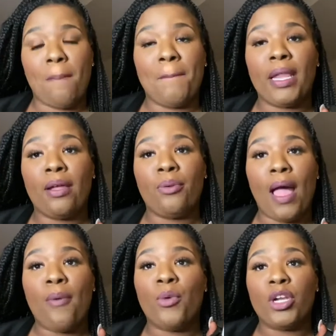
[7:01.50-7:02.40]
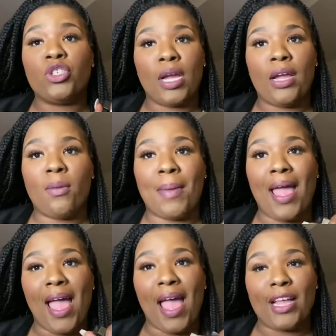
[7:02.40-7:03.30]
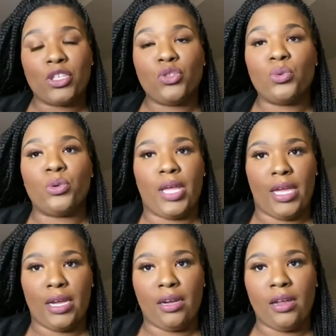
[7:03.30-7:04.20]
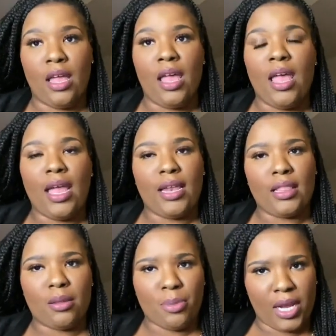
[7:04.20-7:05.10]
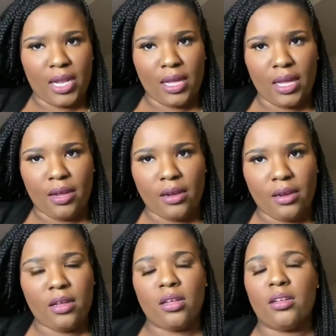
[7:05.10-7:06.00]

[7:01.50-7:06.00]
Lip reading: but I want to try it on my actual hair and not the braiding hair.